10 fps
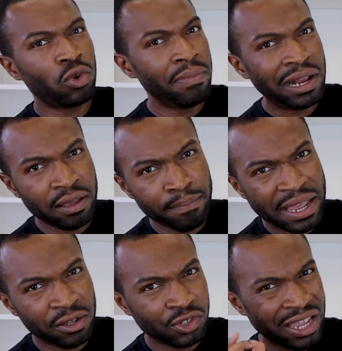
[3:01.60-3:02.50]
to £1 million.
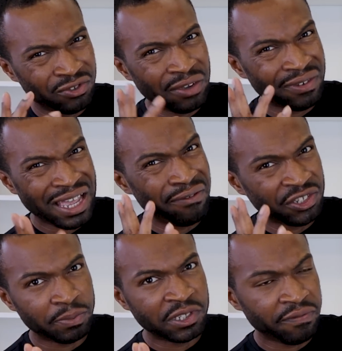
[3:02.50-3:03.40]
You have to have a
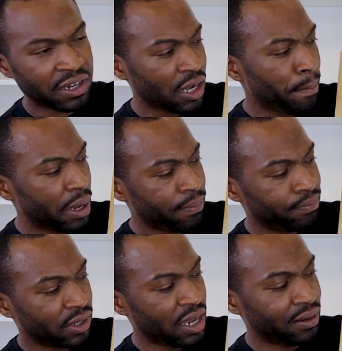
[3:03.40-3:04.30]
specific number,
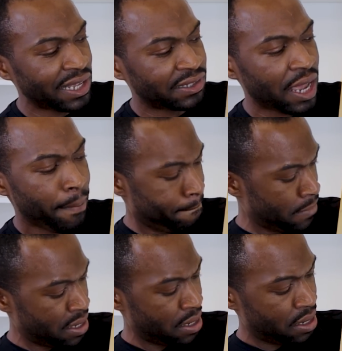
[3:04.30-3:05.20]
okay? That's that.
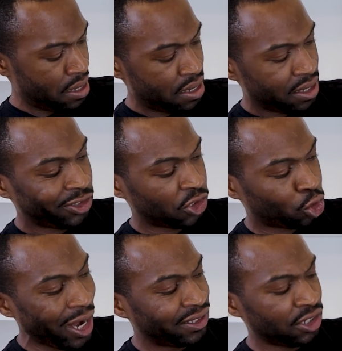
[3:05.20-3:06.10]

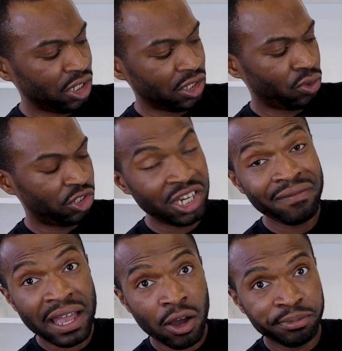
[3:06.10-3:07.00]
Strategy to
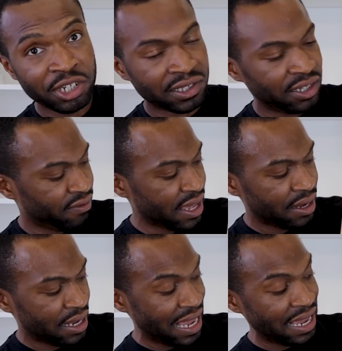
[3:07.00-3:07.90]
achieve that objective
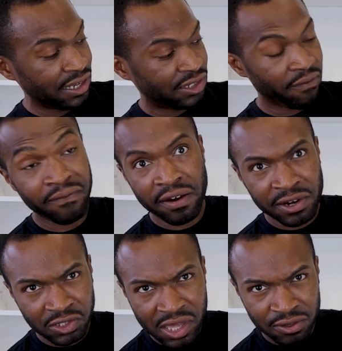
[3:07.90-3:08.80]
then is
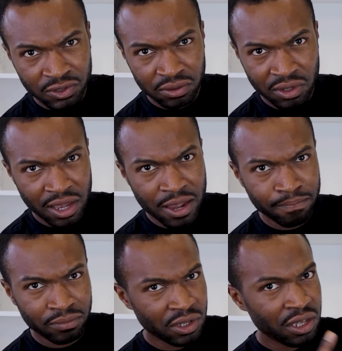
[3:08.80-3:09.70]
various things,
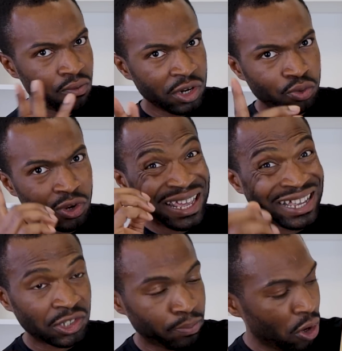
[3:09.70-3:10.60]
okay? Which we're going to
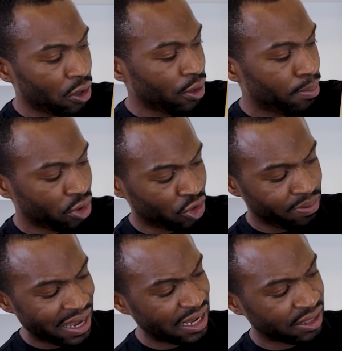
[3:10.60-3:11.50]
explore on the board.
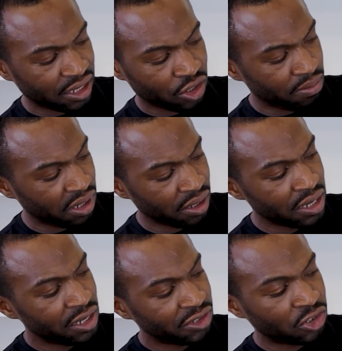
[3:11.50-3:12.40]
Could be anything. Could be
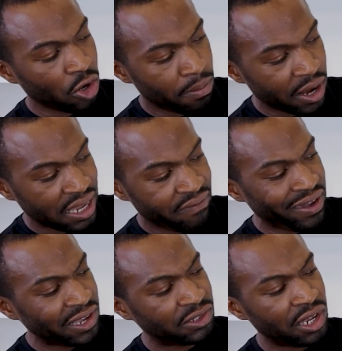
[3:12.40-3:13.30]
stock market
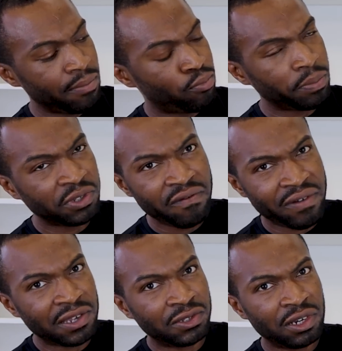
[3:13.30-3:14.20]
investing, property
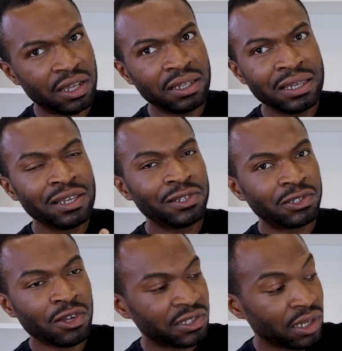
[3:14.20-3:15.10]
investing,
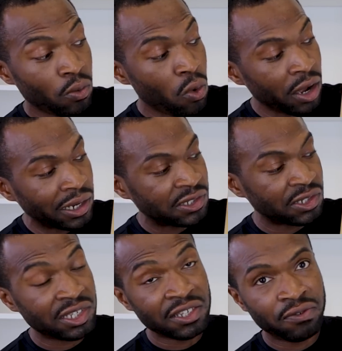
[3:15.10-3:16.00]
starting a wildly
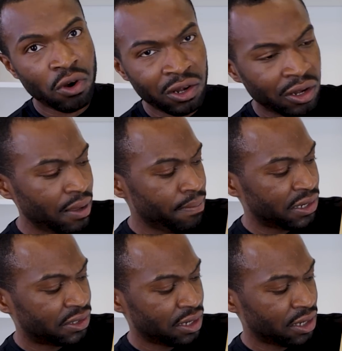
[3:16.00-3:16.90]
successful online
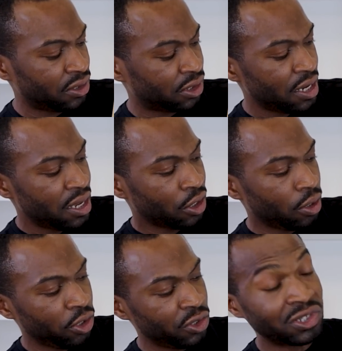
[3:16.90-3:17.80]
business.
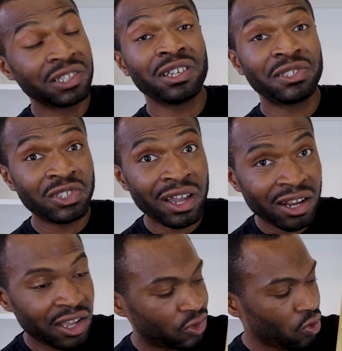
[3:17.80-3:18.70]
Could be you starting a side
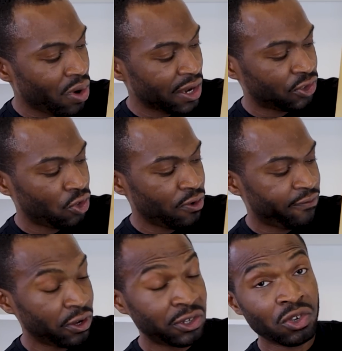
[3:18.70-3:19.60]
hustle whilst you
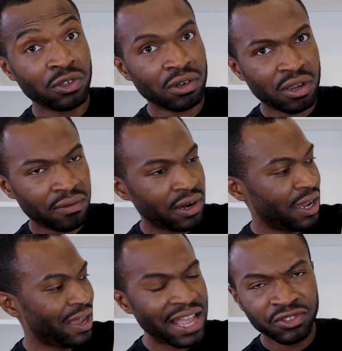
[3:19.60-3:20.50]
focus on your
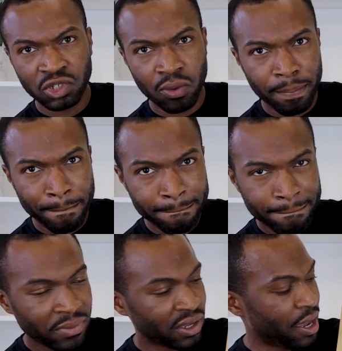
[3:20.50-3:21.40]
career and so on,
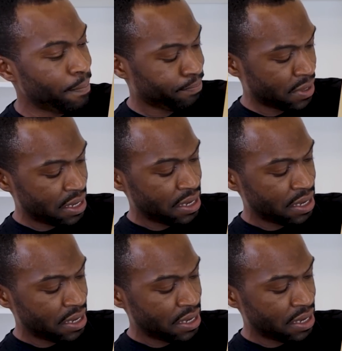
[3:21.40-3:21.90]
okay?